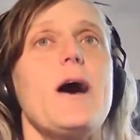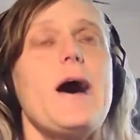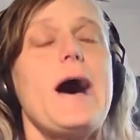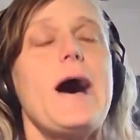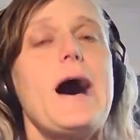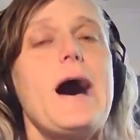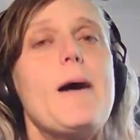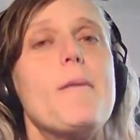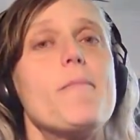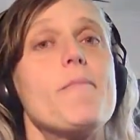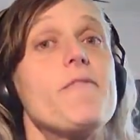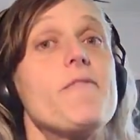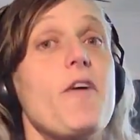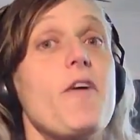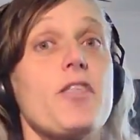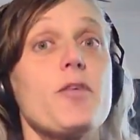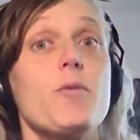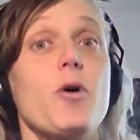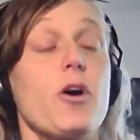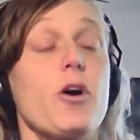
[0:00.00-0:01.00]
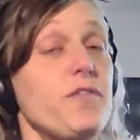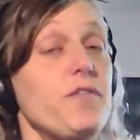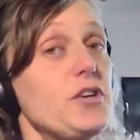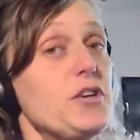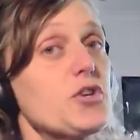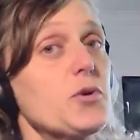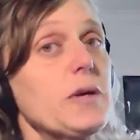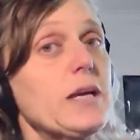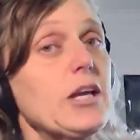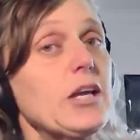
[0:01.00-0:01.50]
Furthermore, if you're
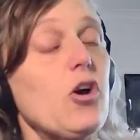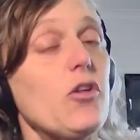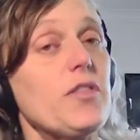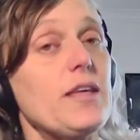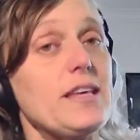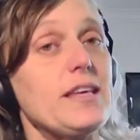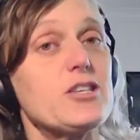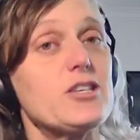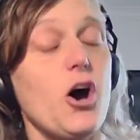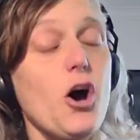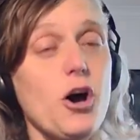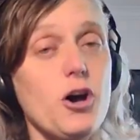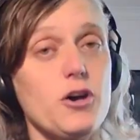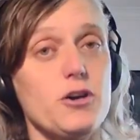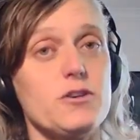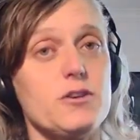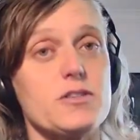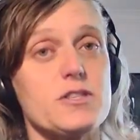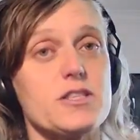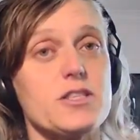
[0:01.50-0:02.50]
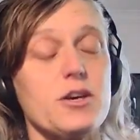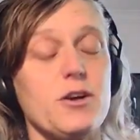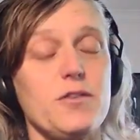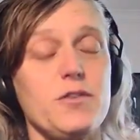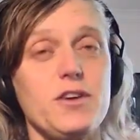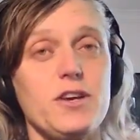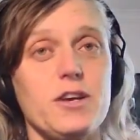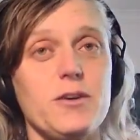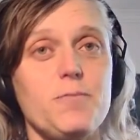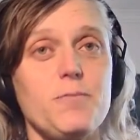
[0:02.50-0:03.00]
doing it on their toes, so
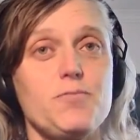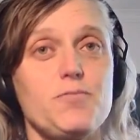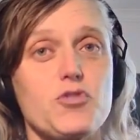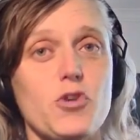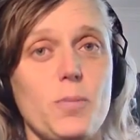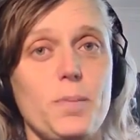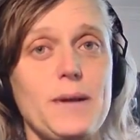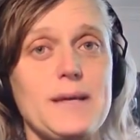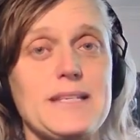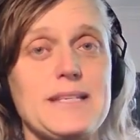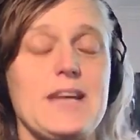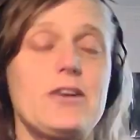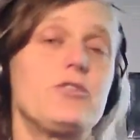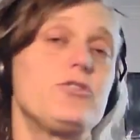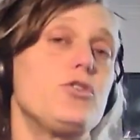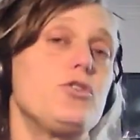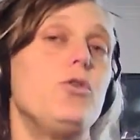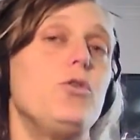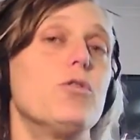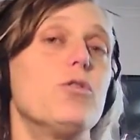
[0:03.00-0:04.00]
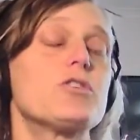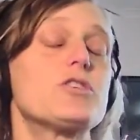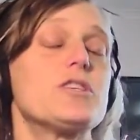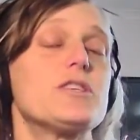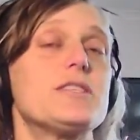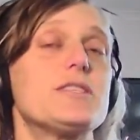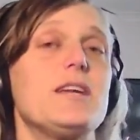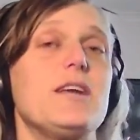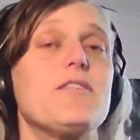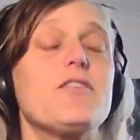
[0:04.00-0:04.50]
if you're dropping down on your
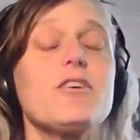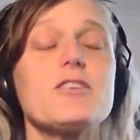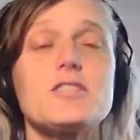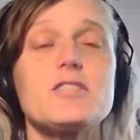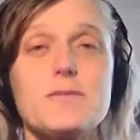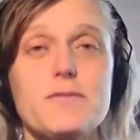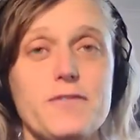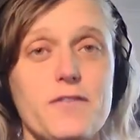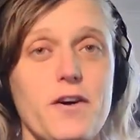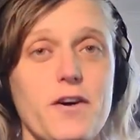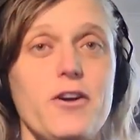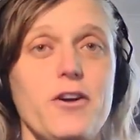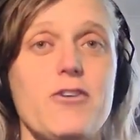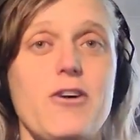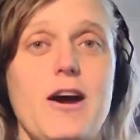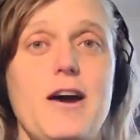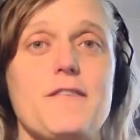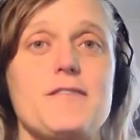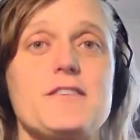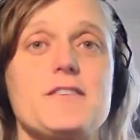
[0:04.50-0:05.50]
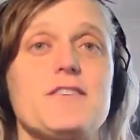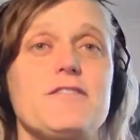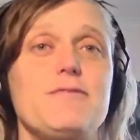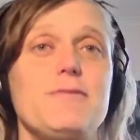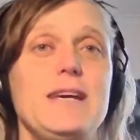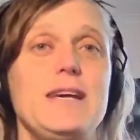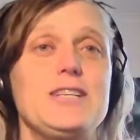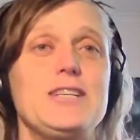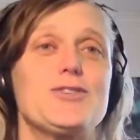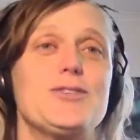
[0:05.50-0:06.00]
haunches, and I've got some photographs of
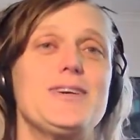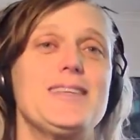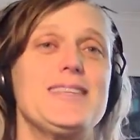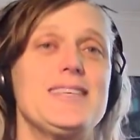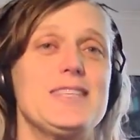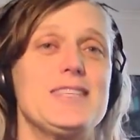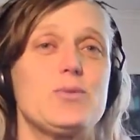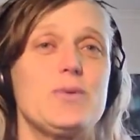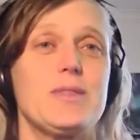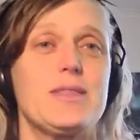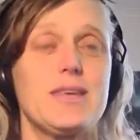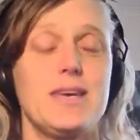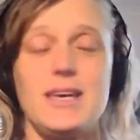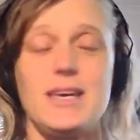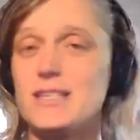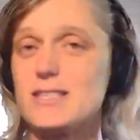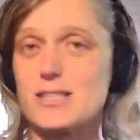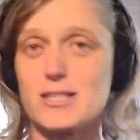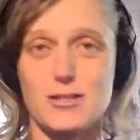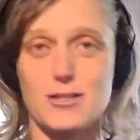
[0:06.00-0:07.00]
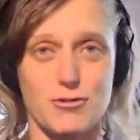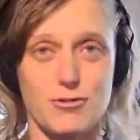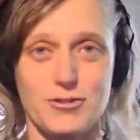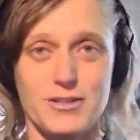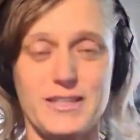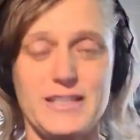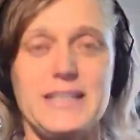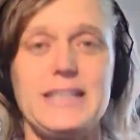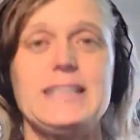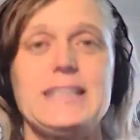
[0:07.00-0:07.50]
me doing this with kids through
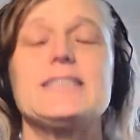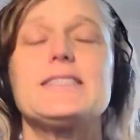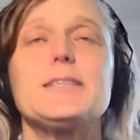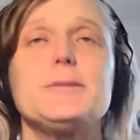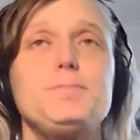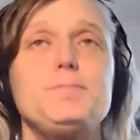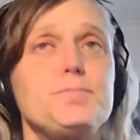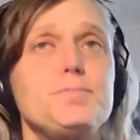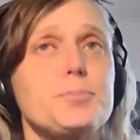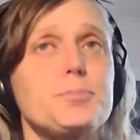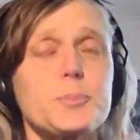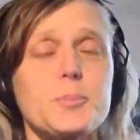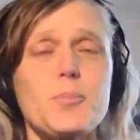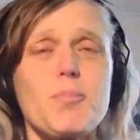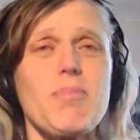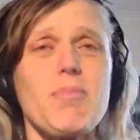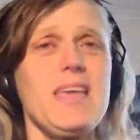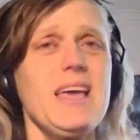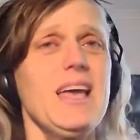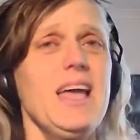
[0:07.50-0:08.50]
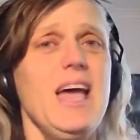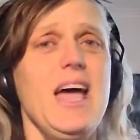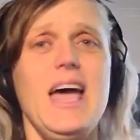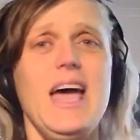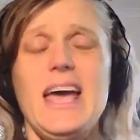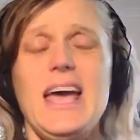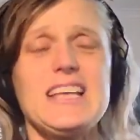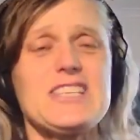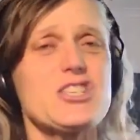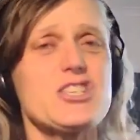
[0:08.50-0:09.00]
the years,
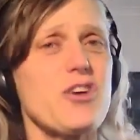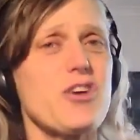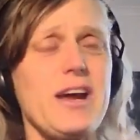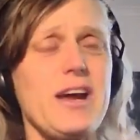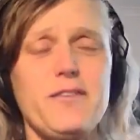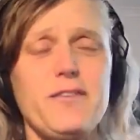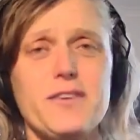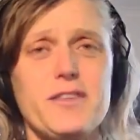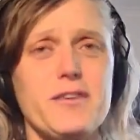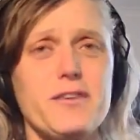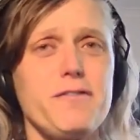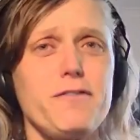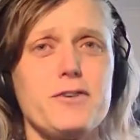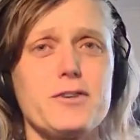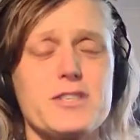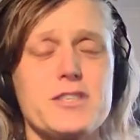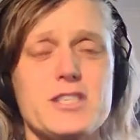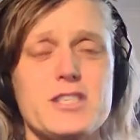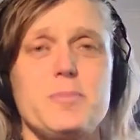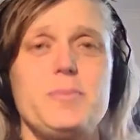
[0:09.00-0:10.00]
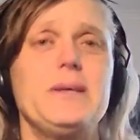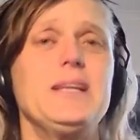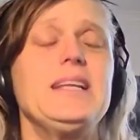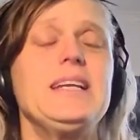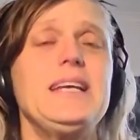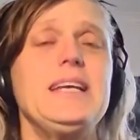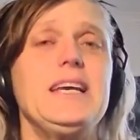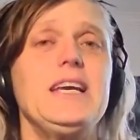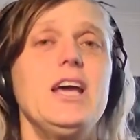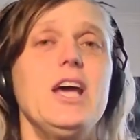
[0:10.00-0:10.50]
it's great for the foot
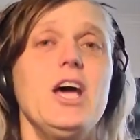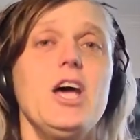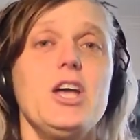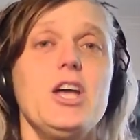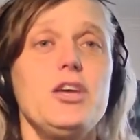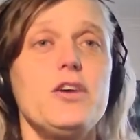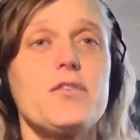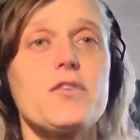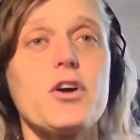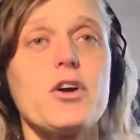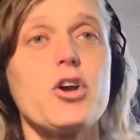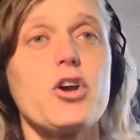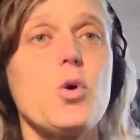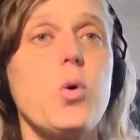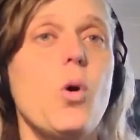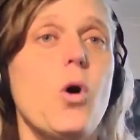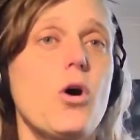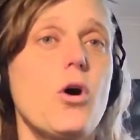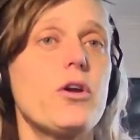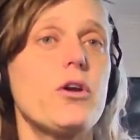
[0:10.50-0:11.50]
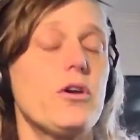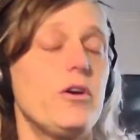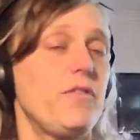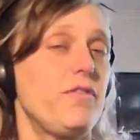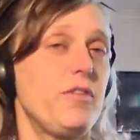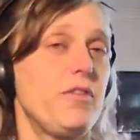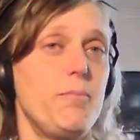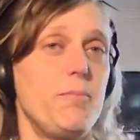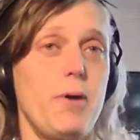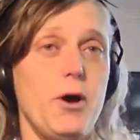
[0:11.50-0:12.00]
stability. You've got a quarter
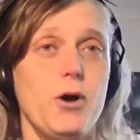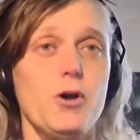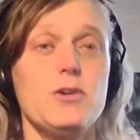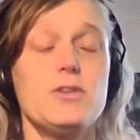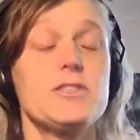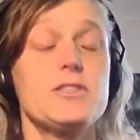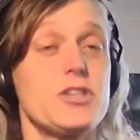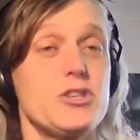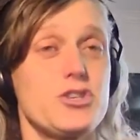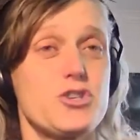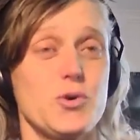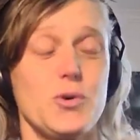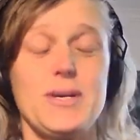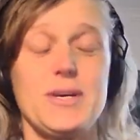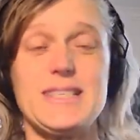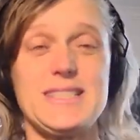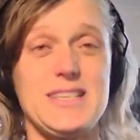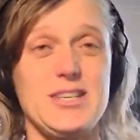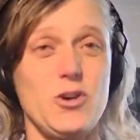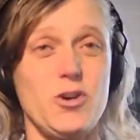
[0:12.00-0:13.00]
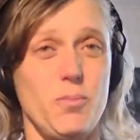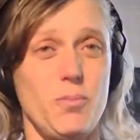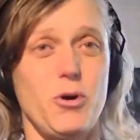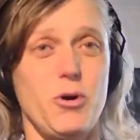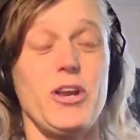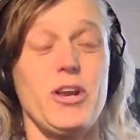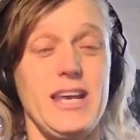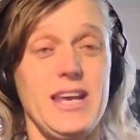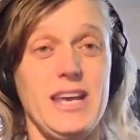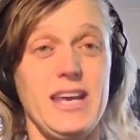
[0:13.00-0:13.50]
of the bones and joints in your
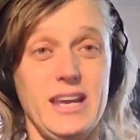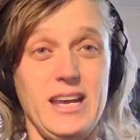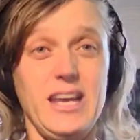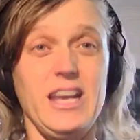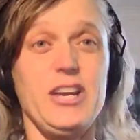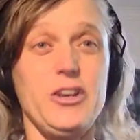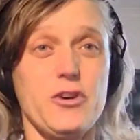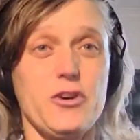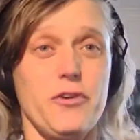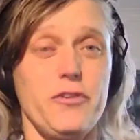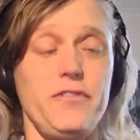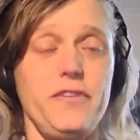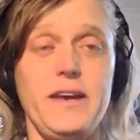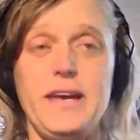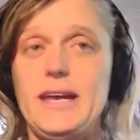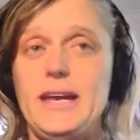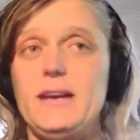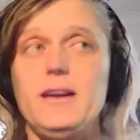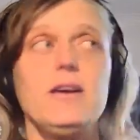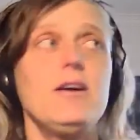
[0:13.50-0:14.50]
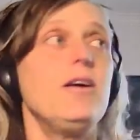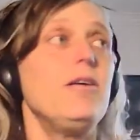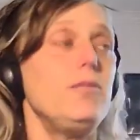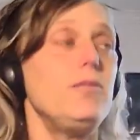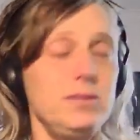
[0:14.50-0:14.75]
body in your feet.